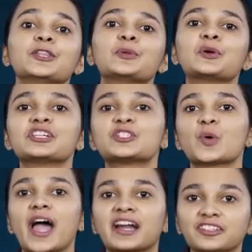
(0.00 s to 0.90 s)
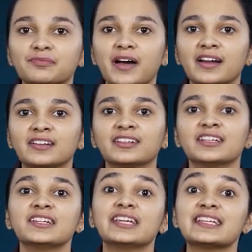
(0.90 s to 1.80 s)
Notice to active
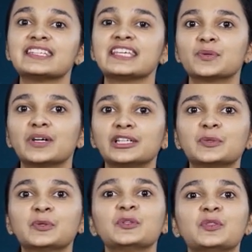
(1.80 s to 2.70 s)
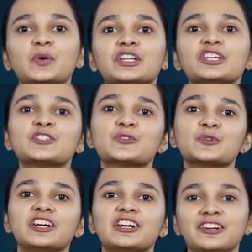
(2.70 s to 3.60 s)
partner is equal to notice to
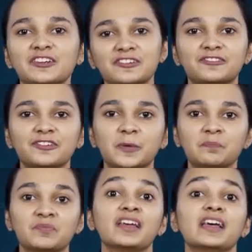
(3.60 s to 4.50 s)
the firm.